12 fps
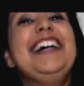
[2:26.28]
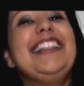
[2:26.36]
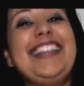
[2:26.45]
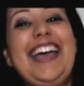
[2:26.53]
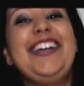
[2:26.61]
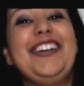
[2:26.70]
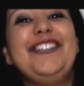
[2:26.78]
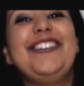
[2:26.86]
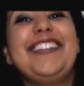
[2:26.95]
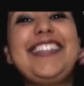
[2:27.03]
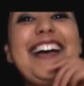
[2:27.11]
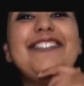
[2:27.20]
They
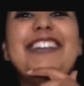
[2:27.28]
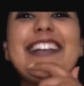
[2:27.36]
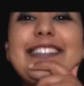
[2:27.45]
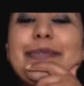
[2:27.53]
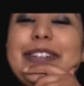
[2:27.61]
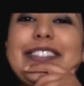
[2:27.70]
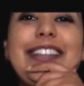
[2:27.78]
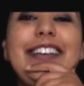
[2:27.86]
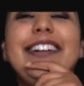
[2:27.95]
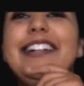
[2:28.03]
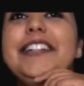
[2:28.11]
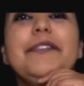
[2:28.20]
were that flexible,
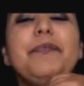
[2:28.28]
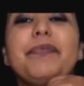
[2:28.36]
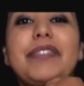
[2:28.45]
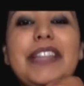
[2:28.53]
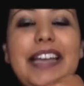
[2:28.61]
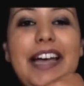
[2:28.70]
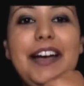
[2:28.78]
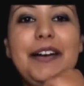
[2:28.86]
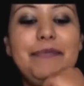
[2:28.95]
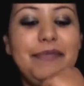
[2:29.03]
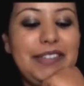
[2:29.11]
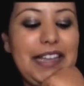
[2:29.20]
so
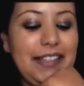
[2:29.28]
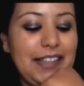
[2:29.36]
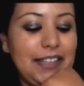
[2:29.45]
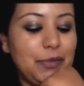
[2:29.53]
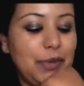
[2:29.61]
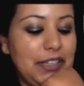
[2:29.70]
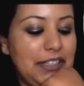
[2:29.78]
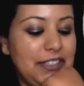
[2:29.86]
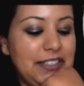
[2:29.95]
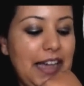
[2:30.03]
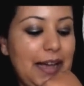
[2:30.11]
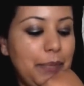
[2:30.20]
yeah, that's what
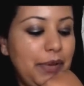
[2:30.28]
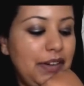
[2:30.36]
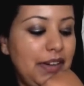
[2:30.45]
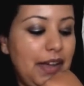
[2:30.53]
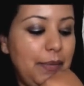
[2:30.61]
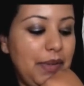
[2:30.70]
used to happen.